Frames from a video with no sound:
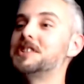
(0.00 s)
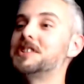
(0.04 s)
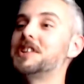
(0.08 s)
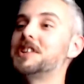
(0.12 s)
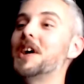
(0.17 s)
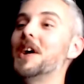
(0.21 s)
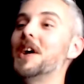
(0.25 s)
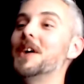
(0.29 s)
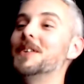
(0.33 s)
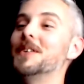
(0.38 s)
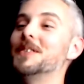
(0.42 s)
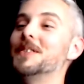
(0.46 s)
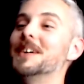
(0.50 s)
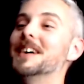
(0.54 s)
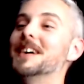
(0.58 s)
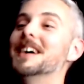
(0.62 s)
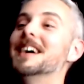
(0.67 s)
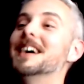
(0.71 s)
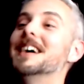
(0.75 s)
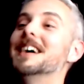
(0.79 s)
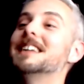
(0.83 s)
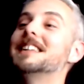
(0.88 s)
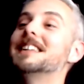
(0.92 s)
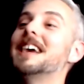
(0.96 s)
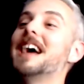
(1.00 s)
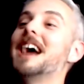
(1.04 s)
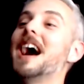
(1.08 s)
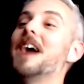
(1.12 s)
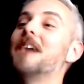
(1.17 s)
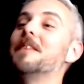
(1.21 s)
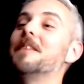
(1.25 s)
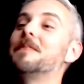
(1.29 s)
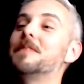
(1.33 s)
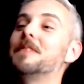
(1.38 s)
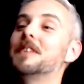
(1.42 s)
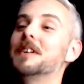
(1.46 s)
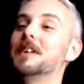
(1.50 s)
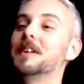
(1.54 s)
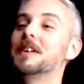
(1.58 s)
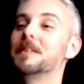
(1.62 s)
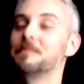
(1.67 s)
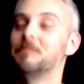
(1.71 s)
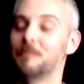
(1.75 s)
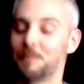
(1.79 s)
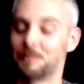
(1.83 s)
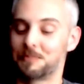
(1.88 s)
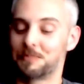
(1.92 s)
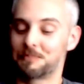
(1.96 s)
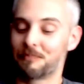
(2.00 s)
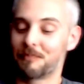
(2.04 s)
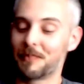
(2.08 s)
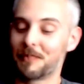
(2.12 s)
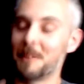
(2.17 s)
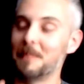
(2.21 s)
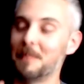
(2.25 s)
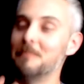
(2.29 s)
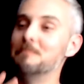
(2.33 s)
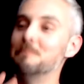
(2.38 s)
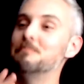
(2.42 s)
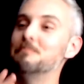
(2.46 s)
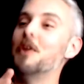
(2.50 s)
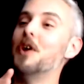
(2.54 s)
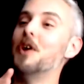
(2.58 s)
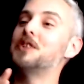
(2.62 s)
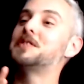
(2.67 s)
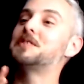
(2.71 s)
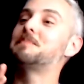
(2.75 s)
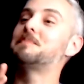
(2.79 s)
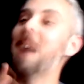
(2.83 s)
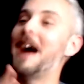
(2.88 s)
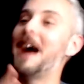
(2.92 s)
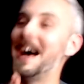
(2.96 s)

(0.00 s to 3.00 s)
So they have moss